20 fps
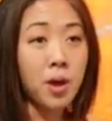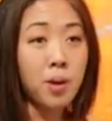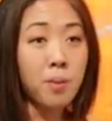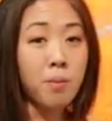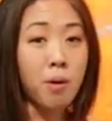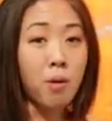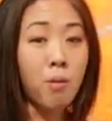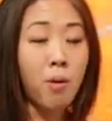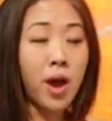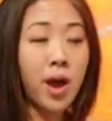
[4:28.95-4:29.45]

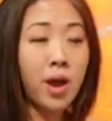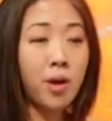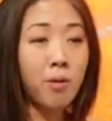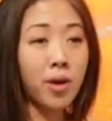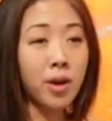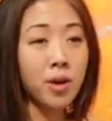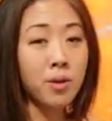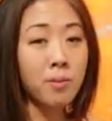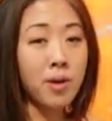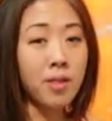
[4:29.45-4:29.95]
But why I
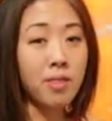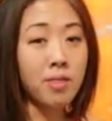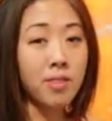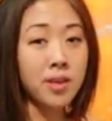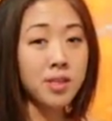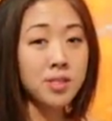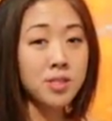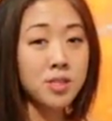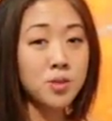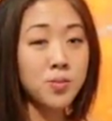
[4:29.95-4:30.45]
recommend
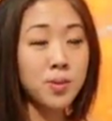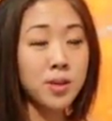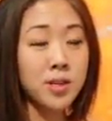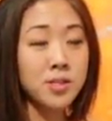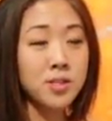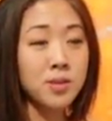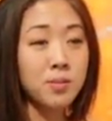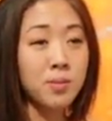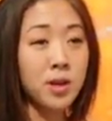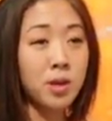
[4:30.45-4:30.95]
this is because
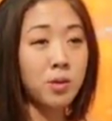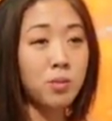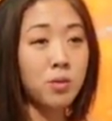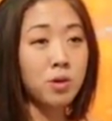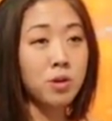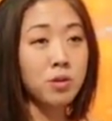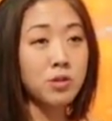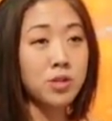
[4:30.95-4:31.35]
the money will go